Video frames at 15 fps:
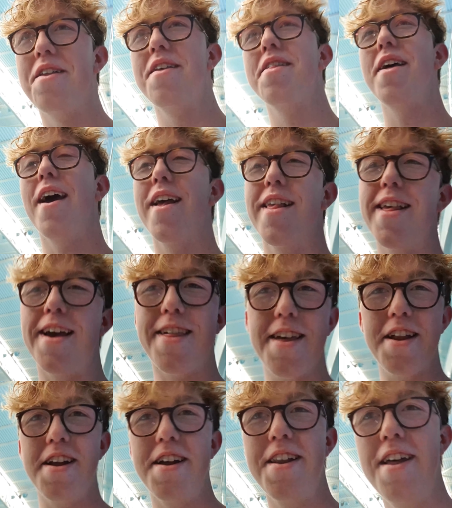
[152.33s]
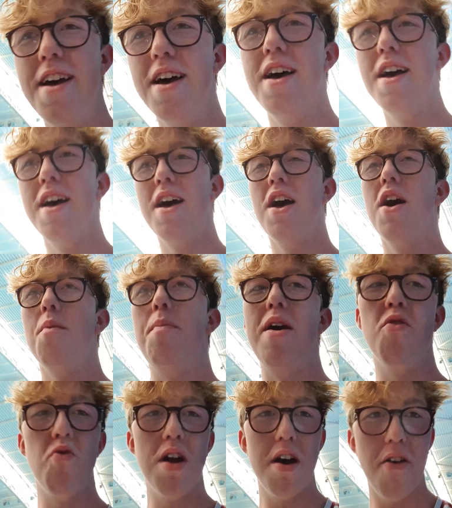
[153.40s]
Second session in,
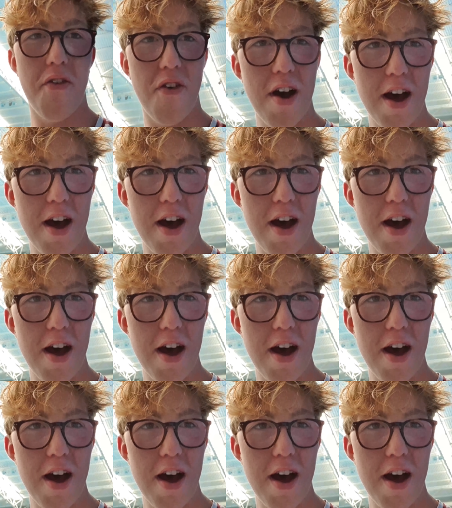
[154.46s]
bit rough.